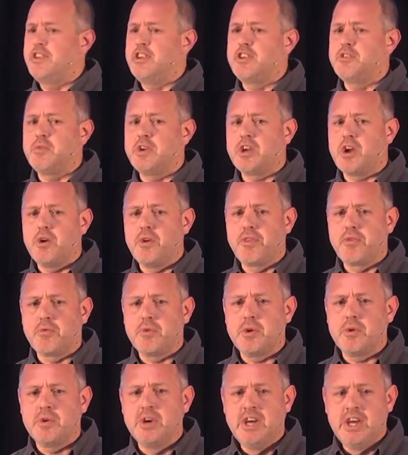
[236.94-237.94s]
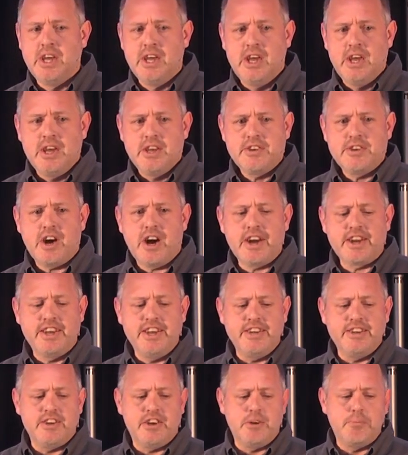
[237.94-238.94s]
and as we go through
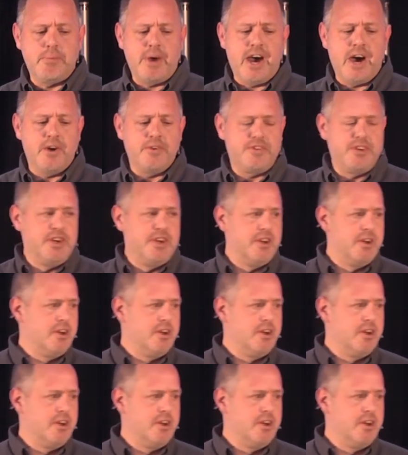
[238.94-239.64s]
talking about